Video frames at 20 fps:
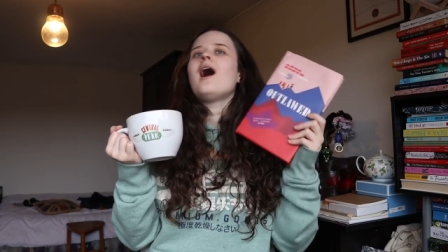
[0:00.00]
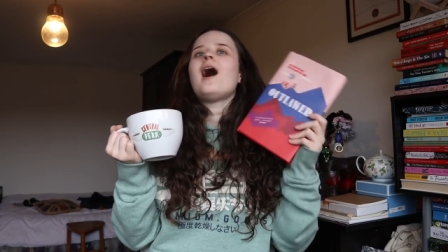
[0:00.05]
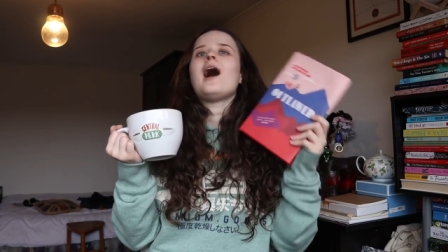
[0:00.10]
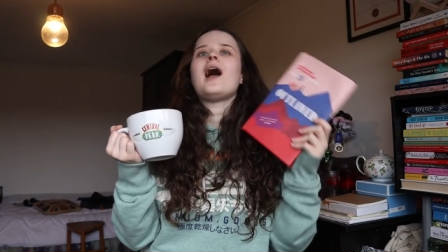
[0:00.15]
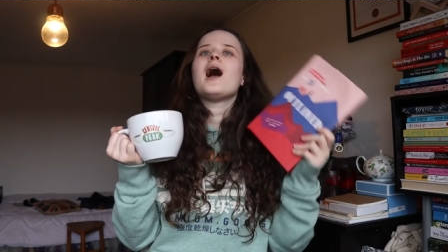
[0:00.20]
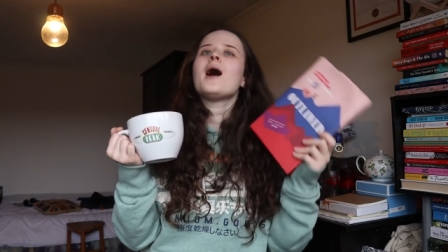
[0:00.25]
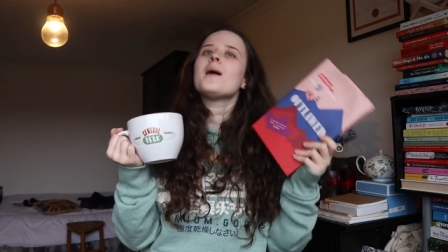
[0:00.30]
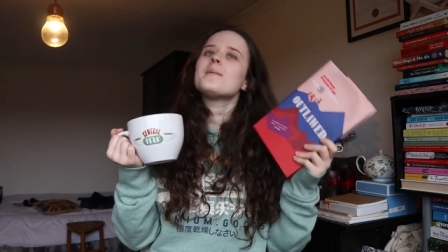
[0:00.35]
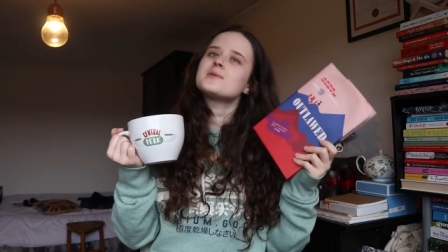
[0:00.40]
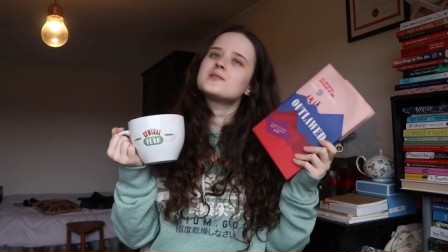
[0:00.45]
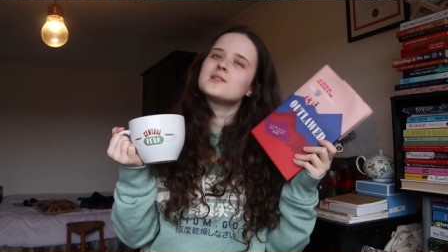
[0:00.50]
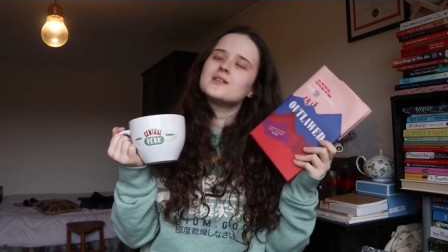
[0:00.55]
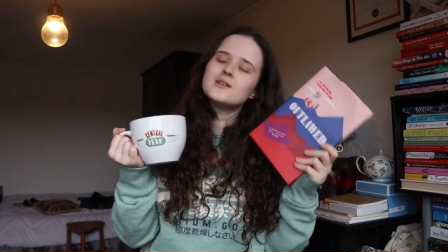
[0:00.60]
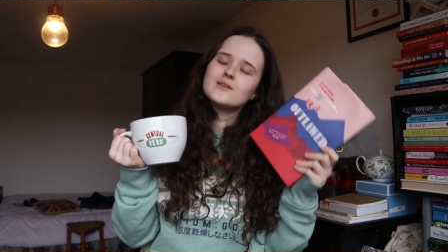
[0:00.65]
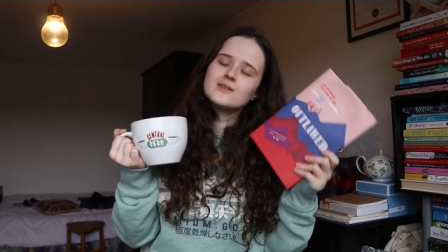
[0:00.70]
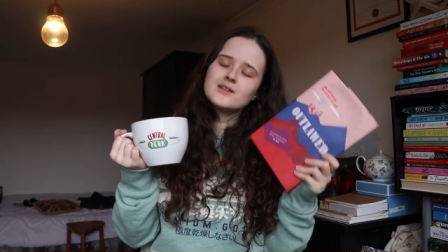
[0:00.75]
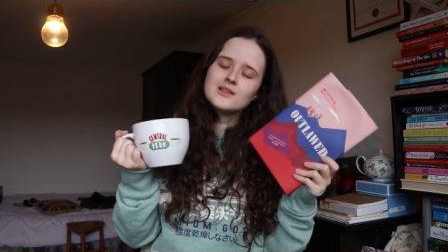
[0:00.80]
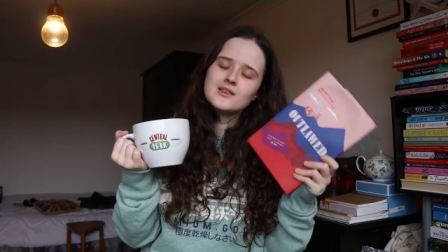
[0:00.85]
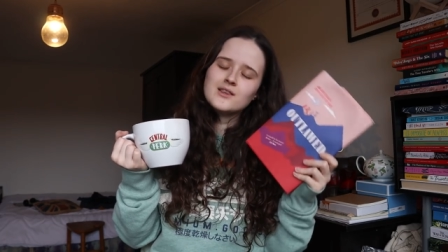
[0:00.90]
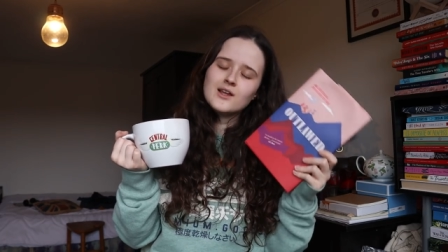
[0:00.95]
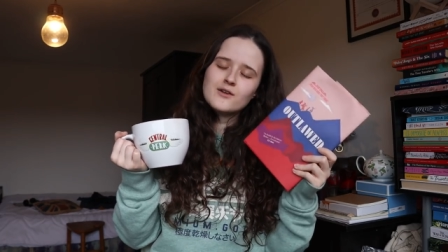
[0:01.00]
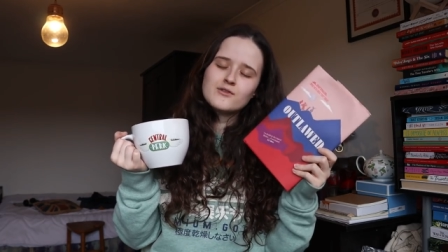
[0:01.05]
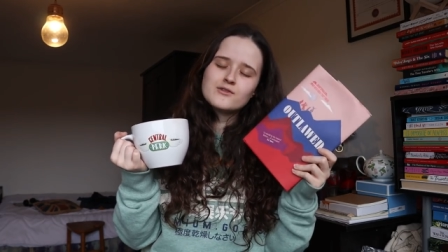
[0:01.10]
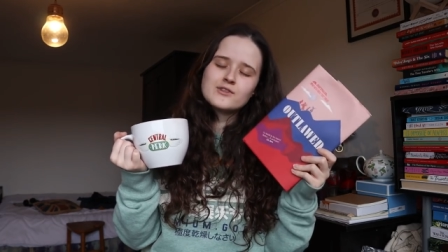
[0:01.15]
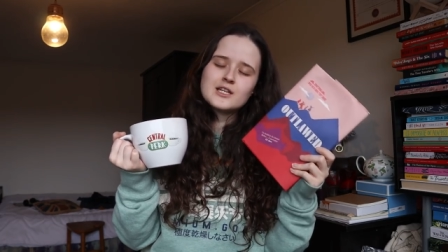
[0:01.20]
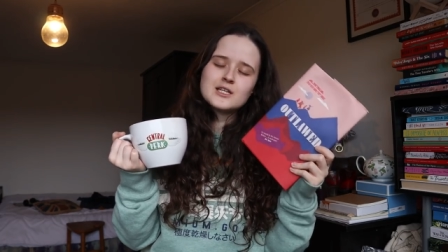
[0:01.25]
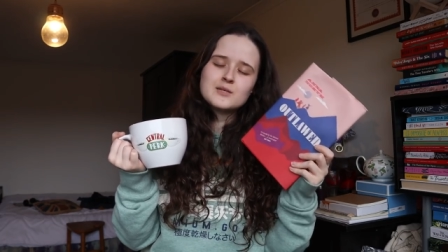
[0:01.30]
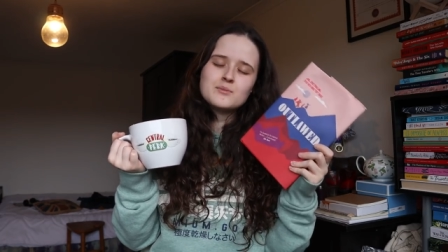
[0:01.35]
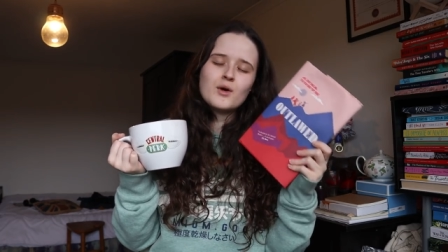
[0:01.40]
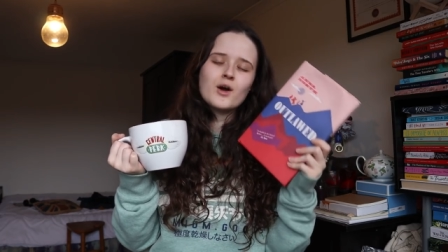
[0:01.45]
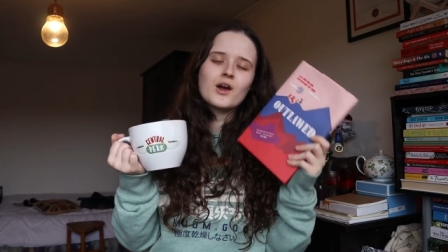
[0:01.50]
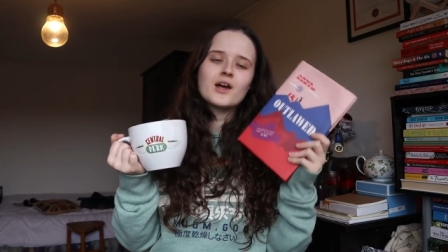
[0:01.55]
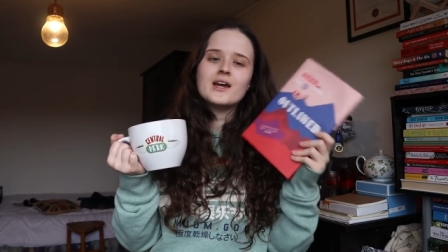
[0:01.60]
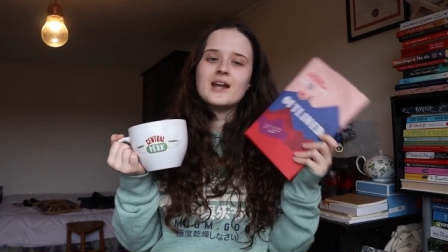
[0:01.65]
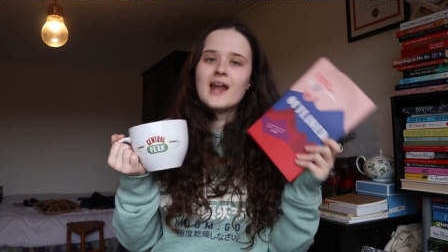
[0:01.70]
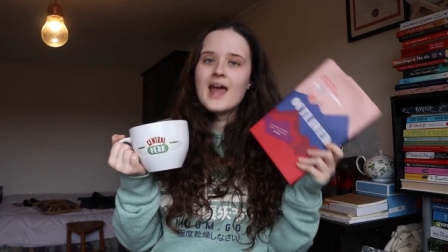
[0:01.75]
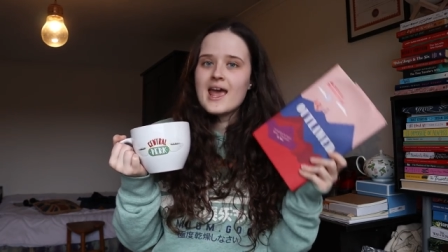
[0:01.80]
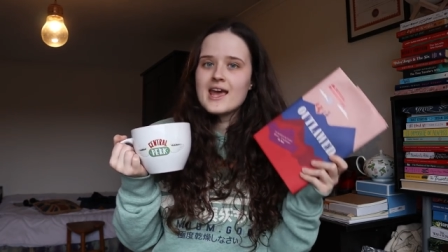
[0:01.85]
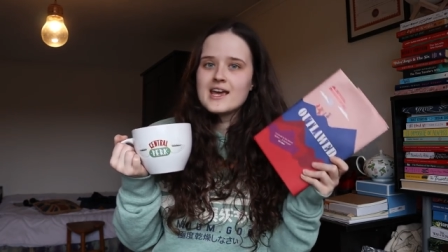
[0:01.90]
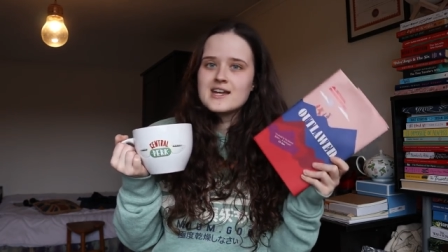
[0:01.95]
I absolutely loved this book
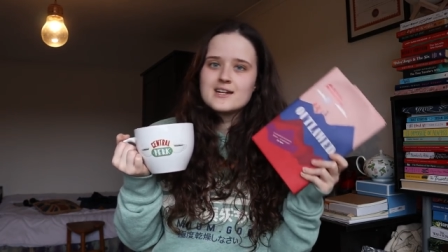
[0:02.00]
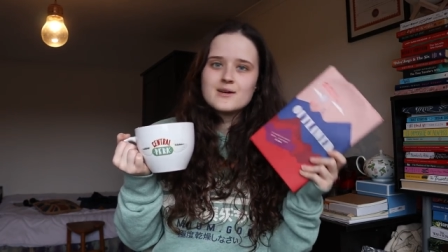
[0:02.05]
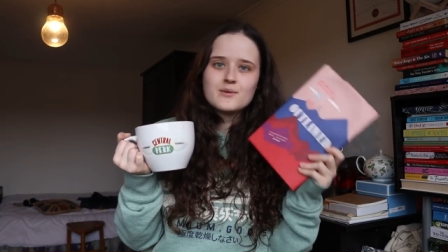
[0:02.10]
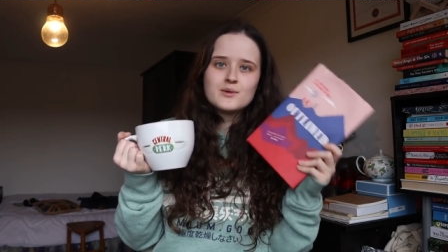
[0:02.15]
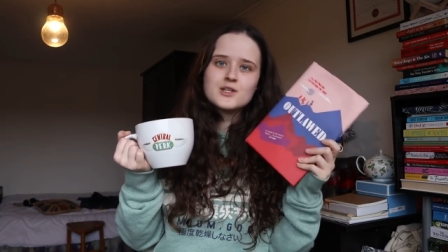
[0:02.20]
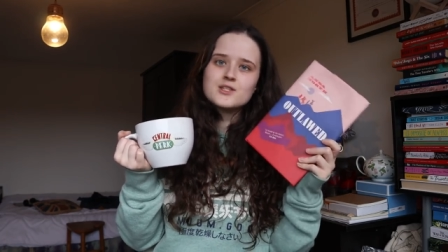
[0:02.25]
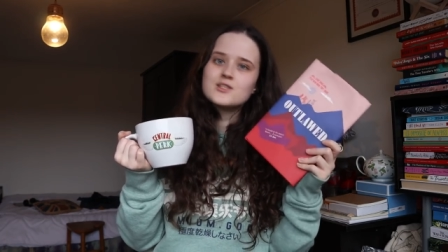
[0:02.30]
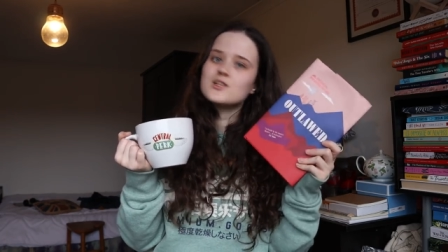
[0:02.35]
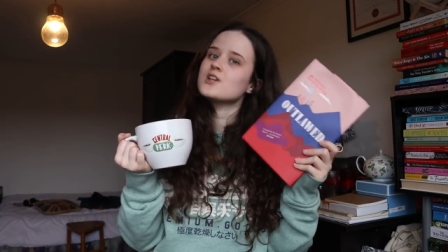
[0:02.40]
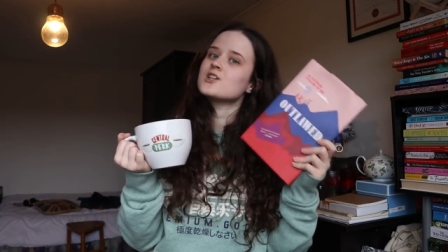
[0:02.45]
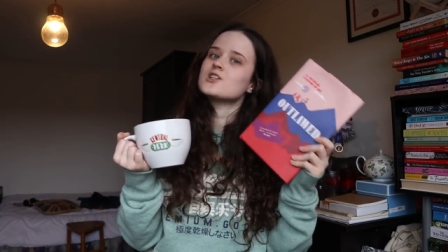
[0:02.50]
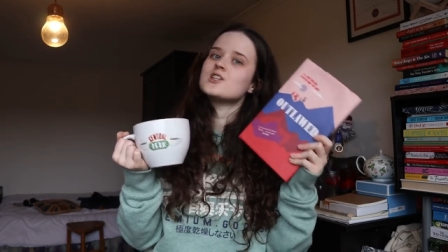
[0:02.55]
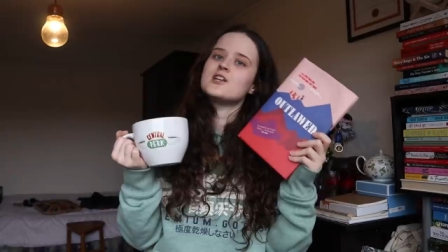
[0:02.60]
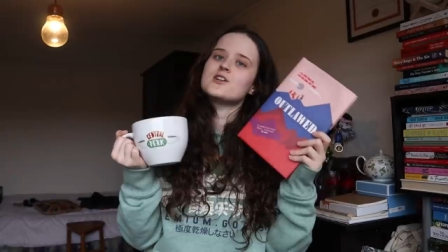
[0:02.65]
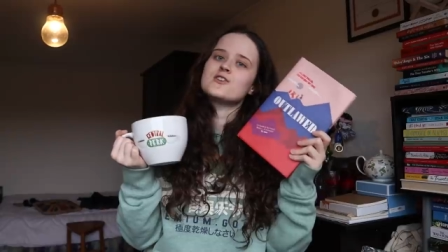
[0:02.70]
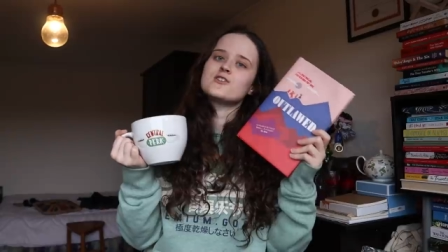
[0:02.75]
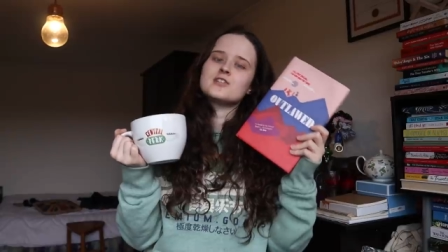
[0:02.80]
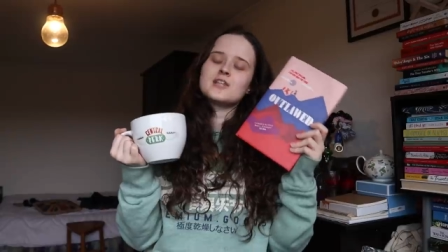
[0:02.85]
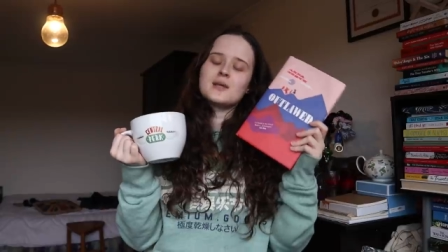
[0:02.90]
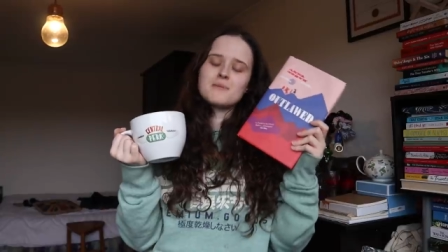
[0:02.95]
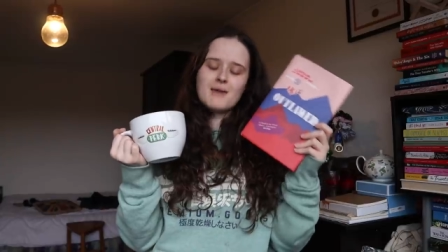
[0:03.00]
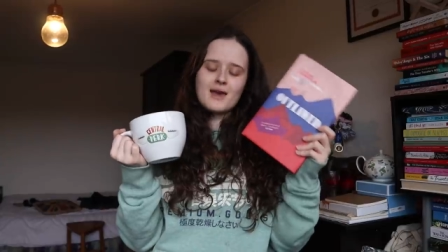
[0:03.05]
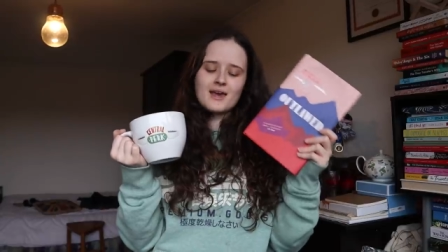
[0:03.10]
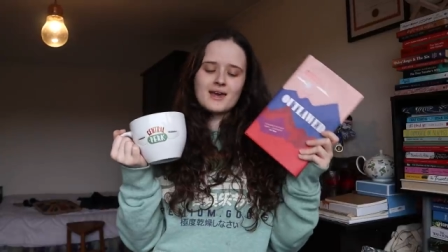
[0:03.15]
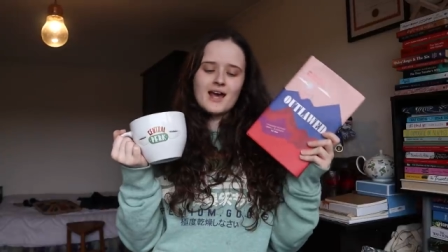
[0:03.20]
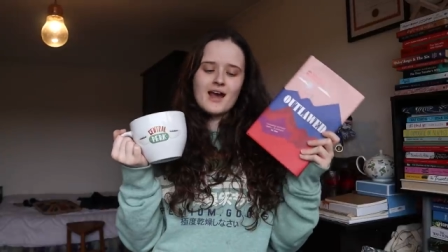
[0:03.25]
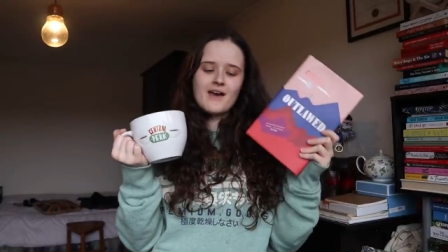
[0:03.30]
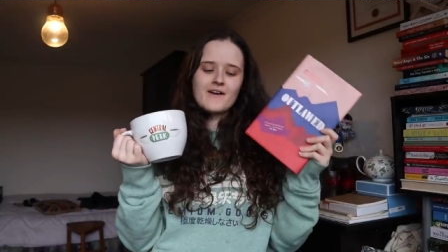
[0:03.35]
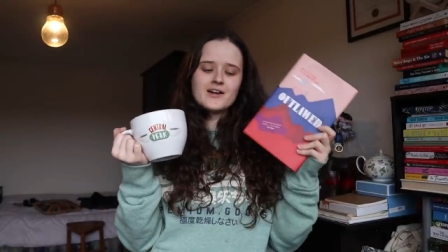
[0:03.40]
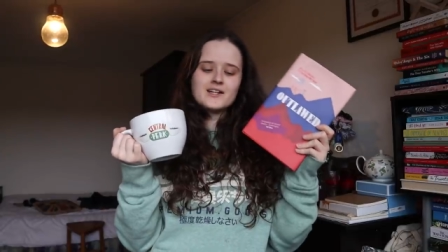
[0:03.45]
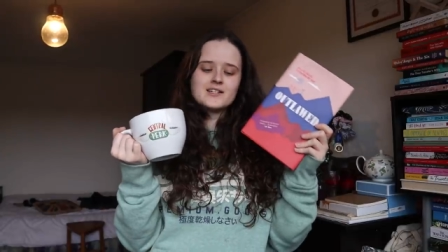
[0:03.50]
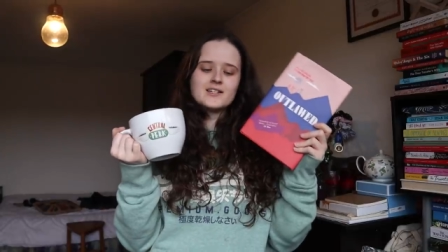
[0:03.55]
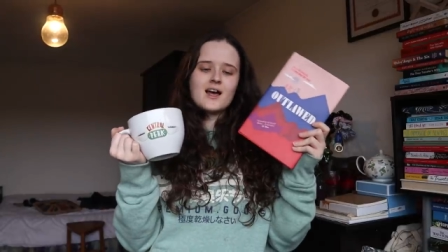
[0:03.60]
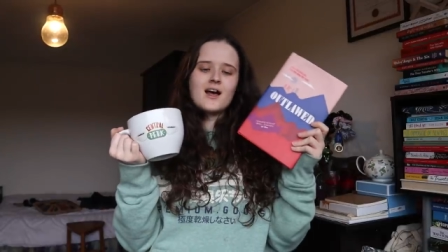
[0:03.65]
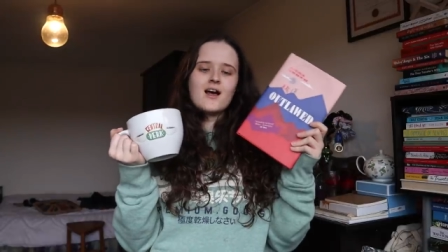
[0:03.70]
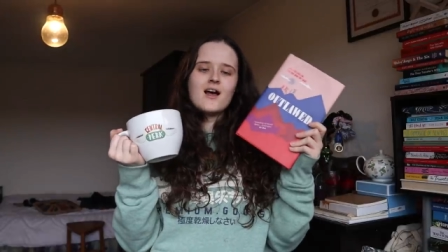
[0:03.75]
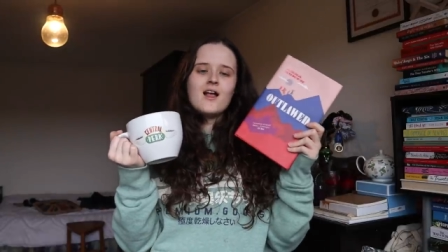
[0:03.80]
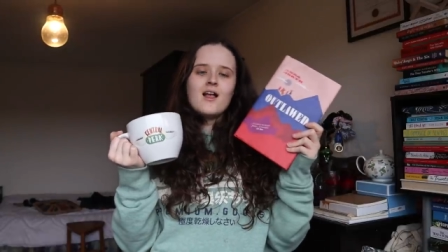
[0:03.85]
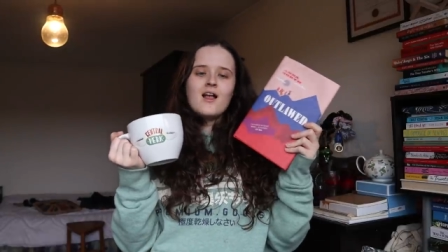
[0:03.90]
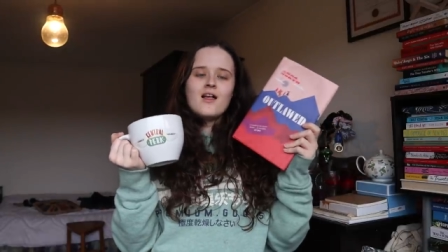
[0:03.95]
and Ada was such an interesting main
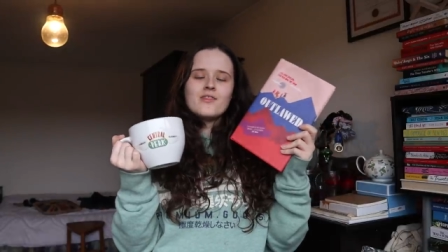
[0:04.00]
character